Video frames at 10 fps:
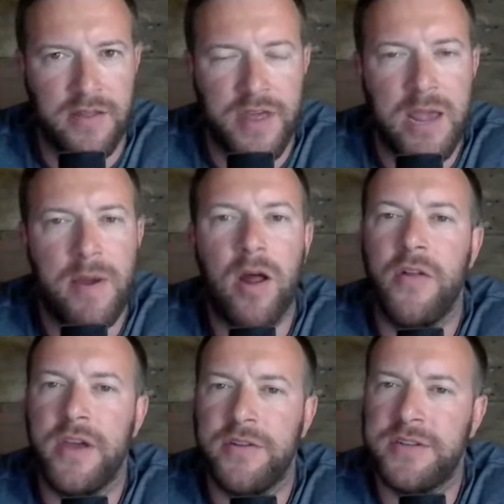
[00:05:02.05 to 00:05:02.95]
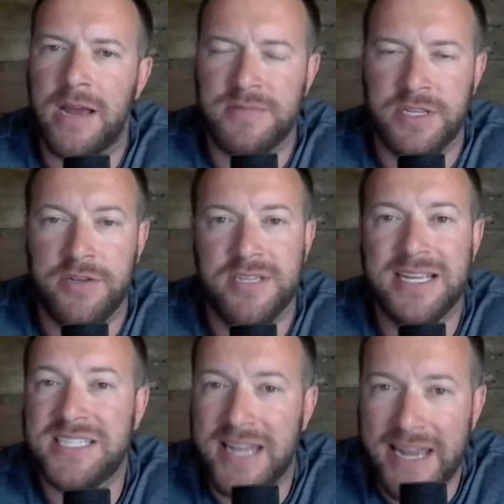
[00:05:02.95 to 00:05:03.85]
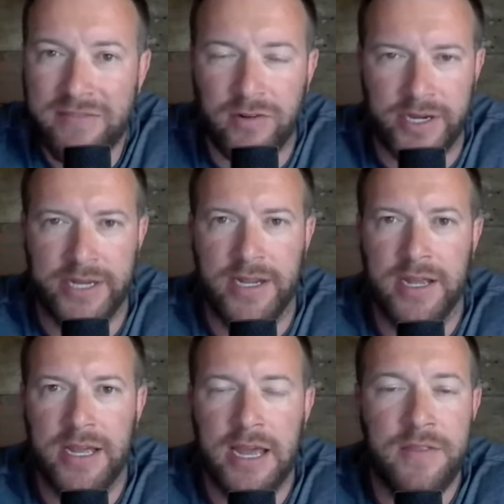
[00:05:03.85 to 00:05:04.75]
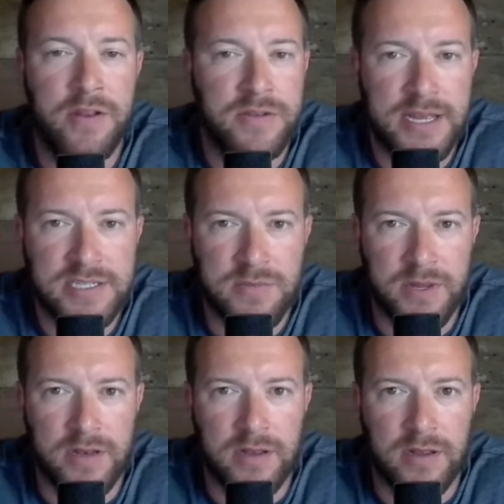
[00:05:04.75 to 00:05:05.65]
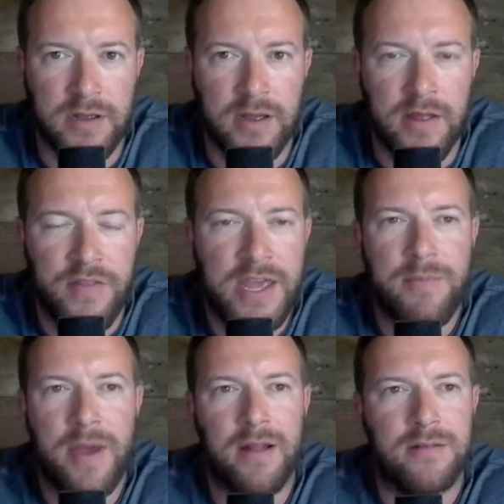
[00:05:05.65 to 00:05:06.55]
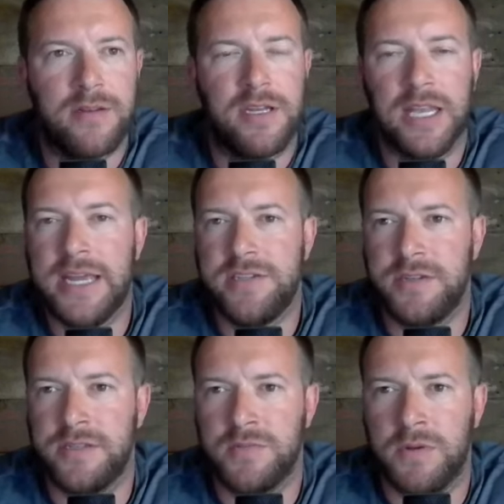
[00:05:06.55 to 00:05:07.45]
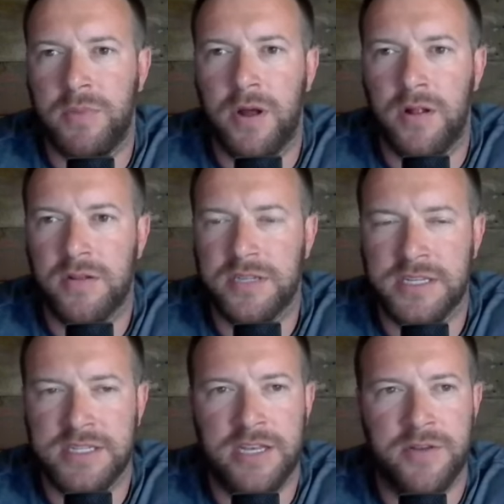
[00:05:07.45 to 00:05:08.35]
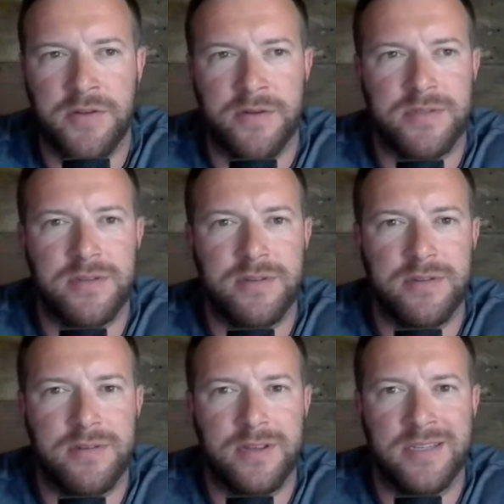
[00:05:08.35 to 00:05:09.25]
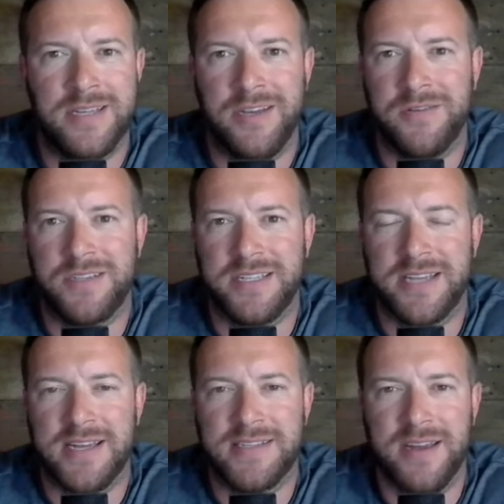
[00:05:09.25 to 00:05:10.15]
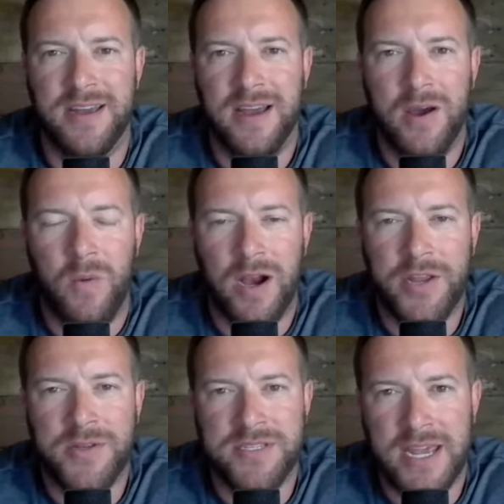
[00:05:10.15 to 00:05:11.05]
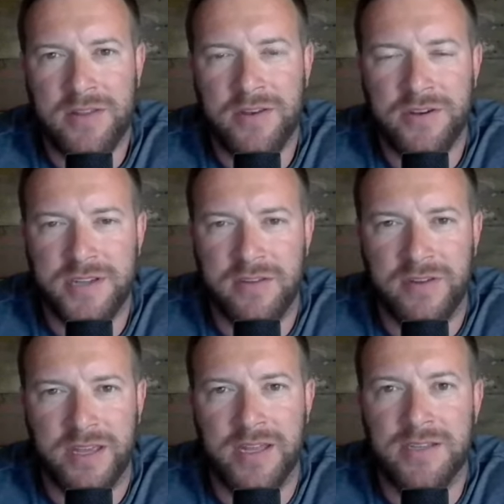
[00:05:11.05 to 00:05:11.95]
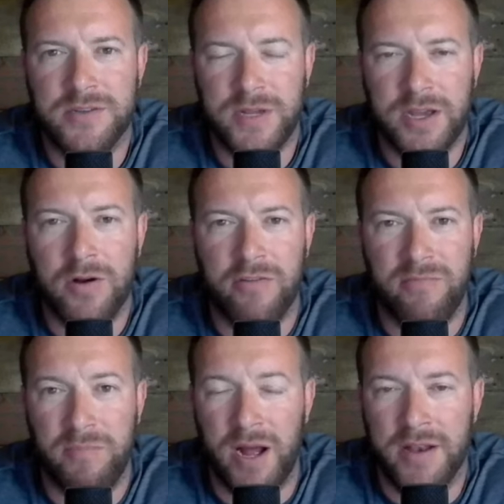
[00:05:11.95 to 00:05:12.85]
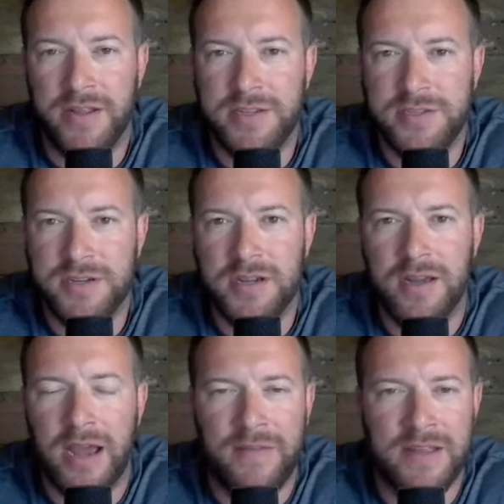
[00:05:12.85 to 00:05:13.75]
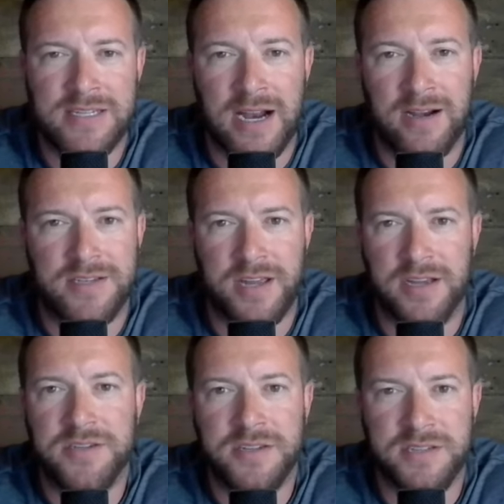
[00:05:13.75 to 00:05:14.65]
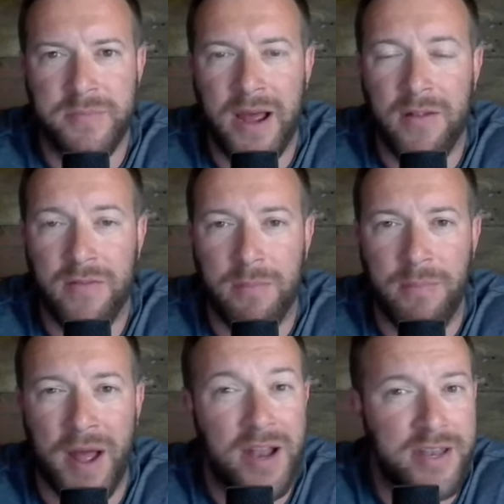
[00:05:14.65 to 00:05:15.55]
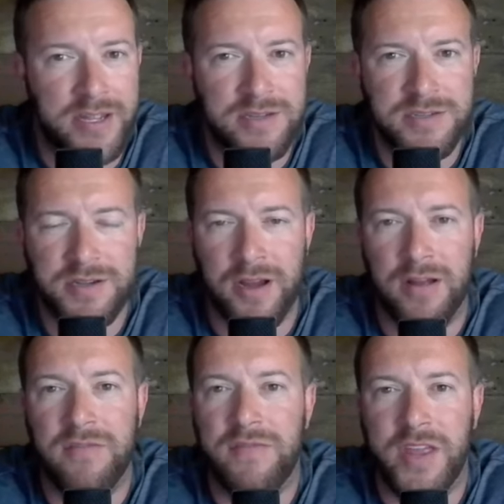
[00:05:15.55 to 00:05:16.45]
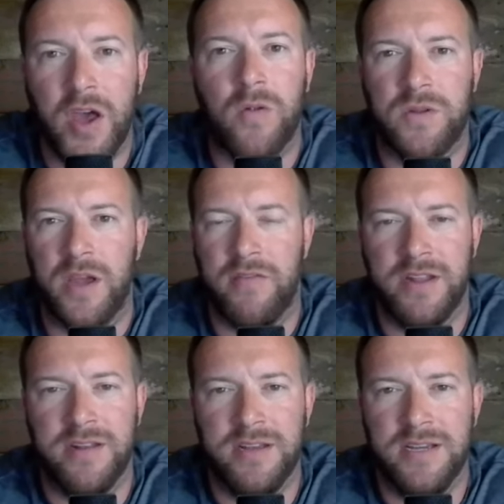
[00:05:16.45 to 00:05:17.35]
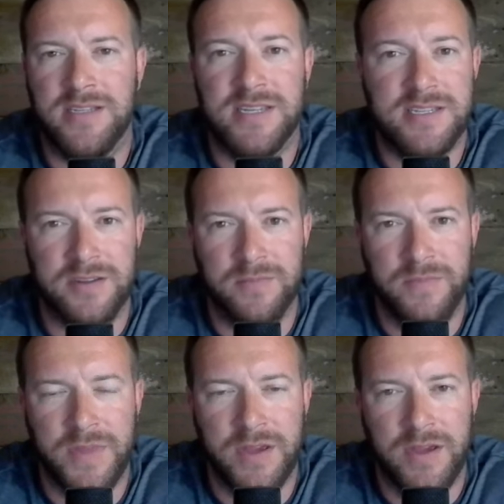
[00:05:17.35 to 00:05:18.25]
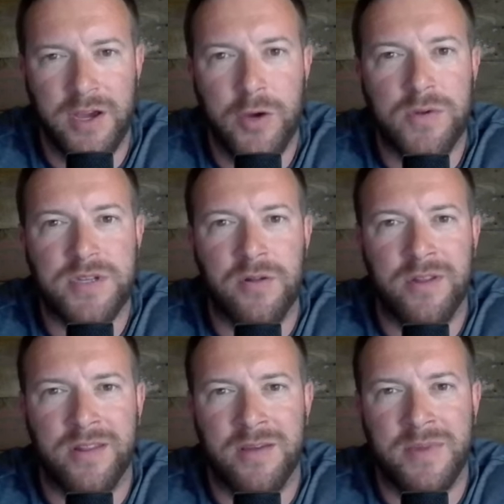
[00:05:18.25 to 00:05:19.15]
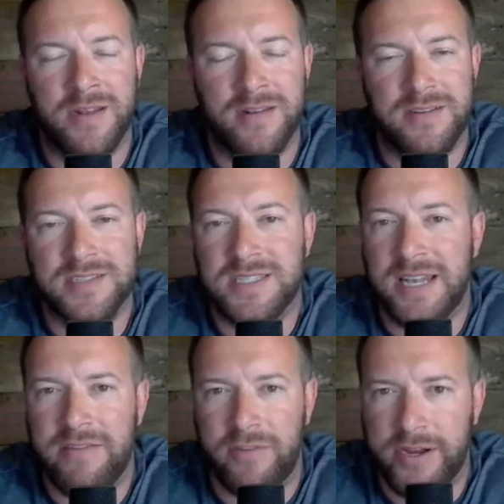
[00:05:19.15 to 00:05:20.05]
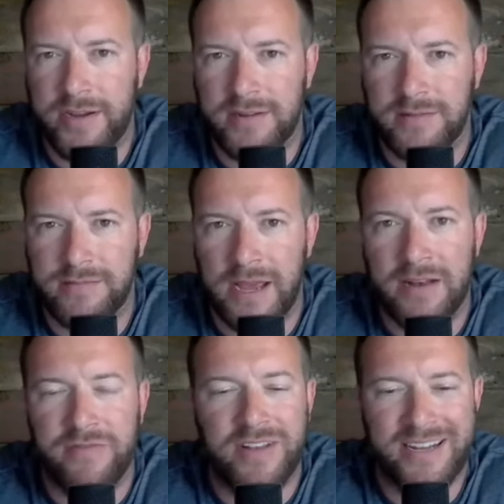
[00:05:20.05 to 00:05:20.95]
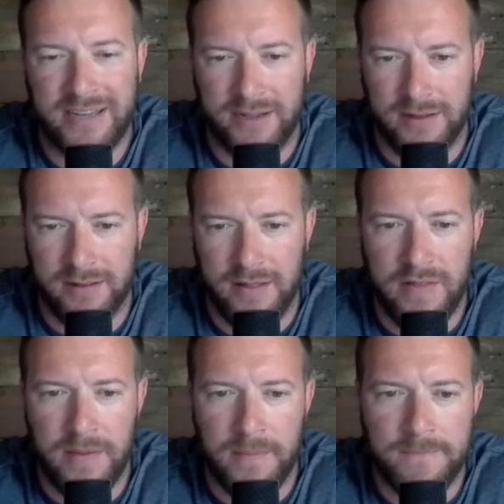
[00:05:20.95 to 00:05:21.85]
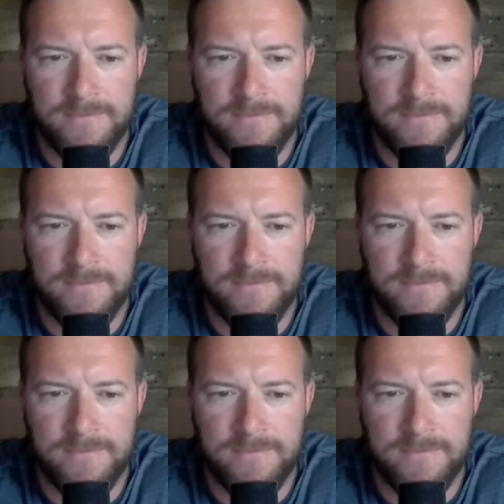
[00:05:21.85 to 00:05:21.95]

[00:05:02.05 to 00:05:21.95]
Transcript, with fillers: Think about all the other times that you see slavery in the New Testament. Think about Galatians when Paul continues continuously says, why are you entangling yourself again to a yoke of bondage? And the entire discussion is about the bondage of the old covenant system, who was holding them in slavery and afflicting them.